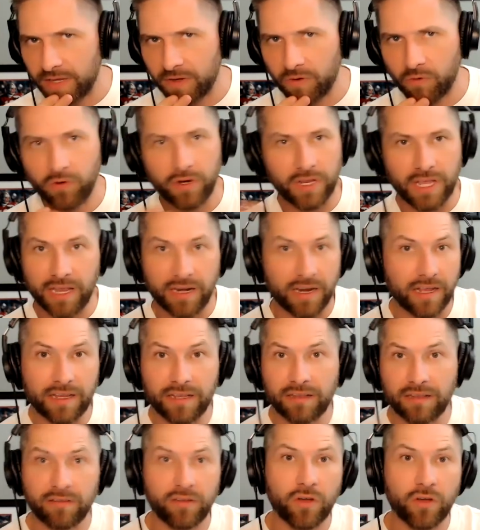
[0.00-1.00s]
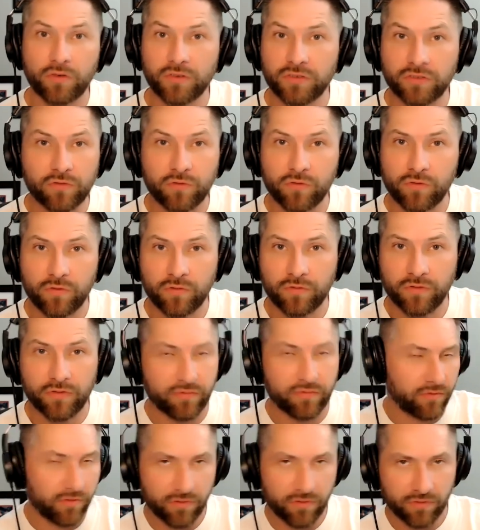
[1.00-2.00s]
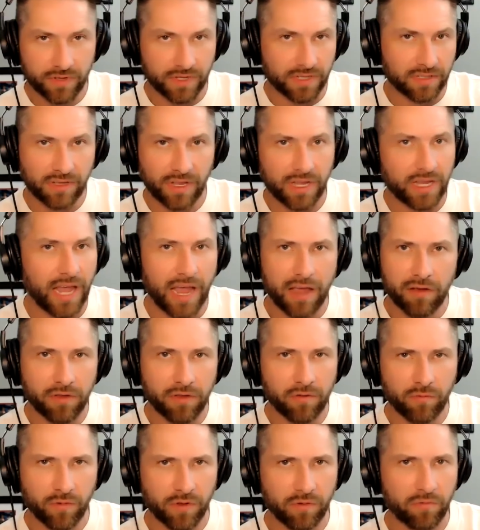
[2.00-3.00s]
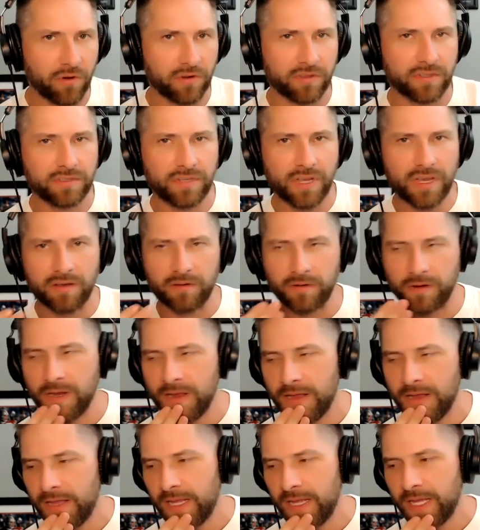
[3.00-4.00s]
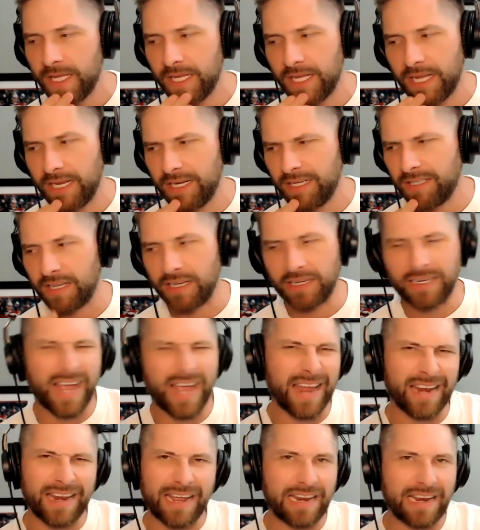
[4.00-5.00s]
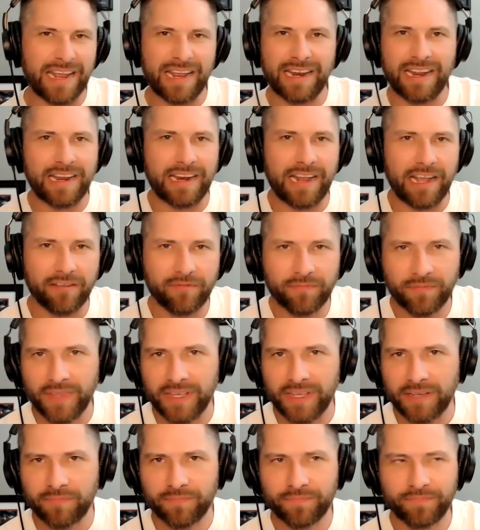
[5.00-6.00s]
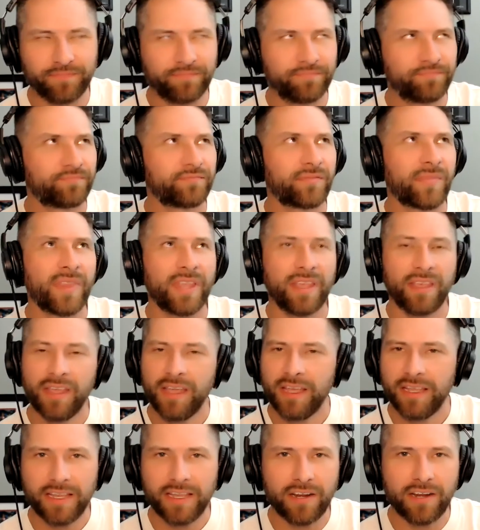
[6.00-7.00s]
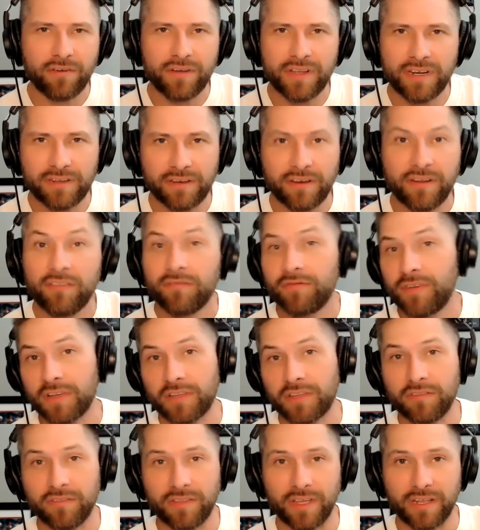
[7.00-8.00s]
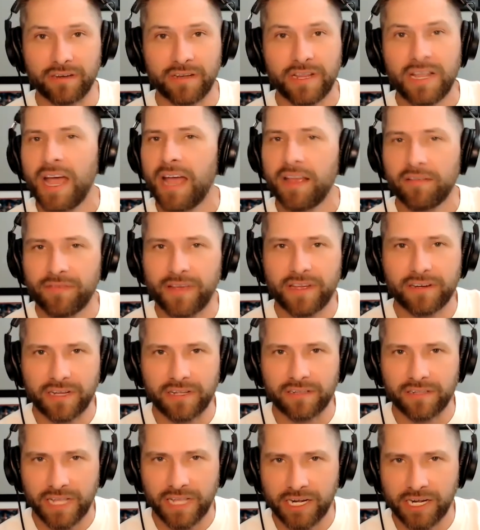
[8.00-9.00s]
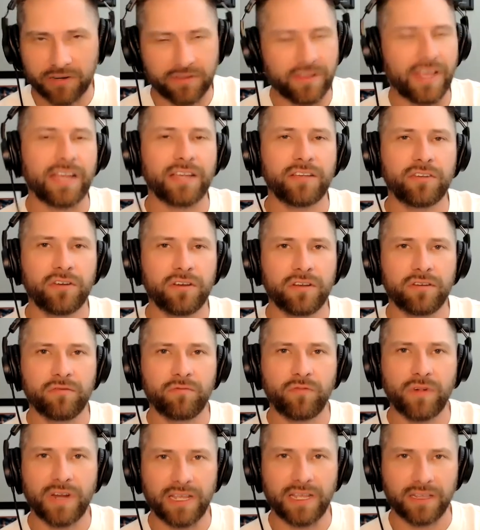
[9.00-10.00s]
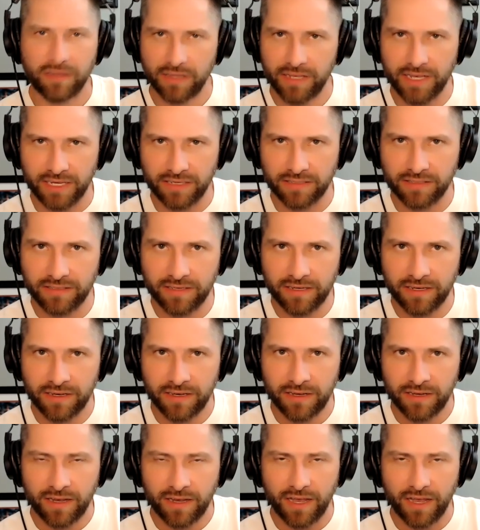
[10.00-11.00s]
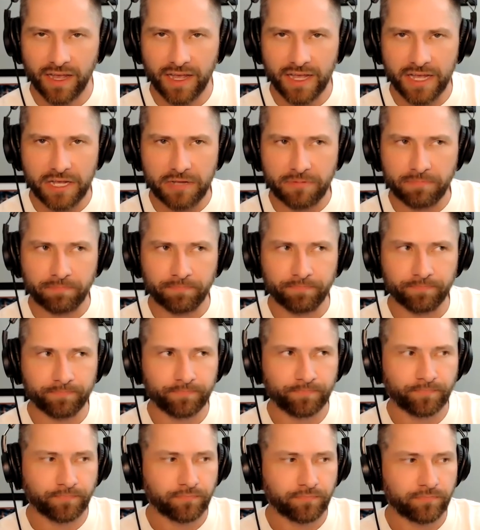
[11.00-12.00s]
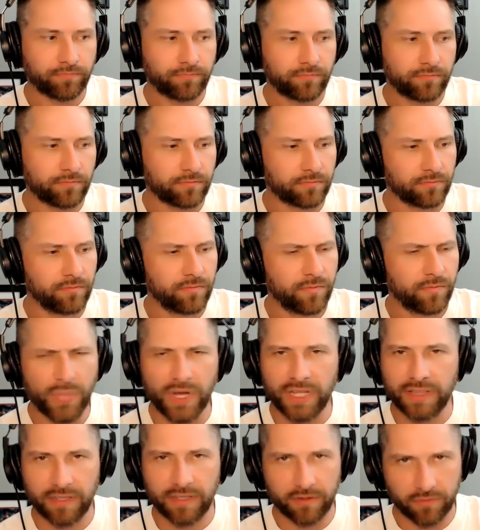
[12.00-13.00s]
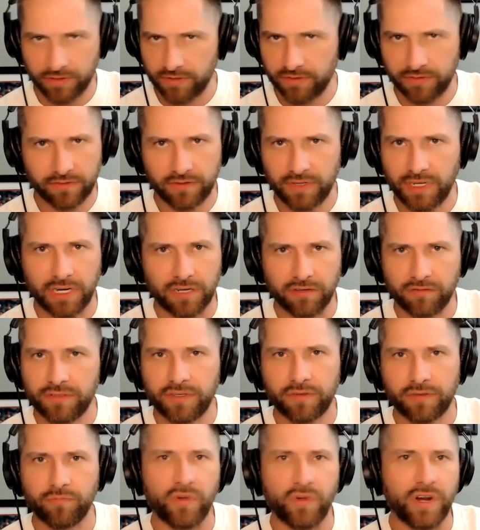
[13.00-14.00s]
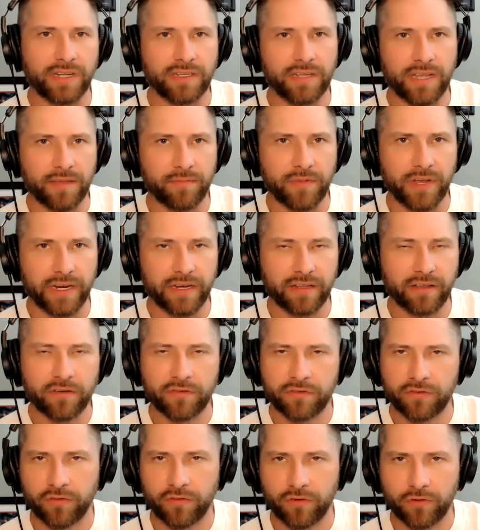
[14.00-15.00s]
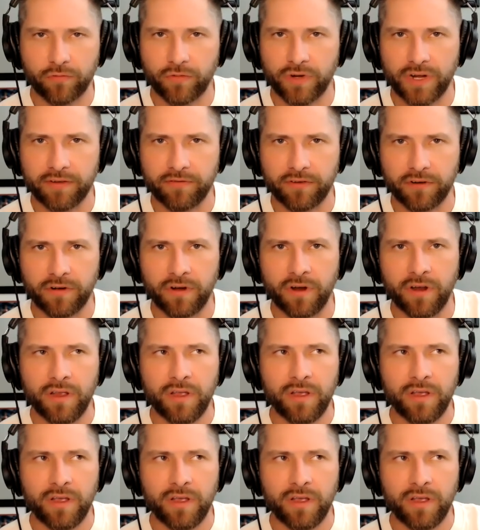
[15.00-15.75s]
Or can I go to school through this? Like, how can we work this out? And he's like, nah. I'm like, you know what? Fuck you then. I found out later that I could re-enlist. But there was, some red tape I had to go through or whatever,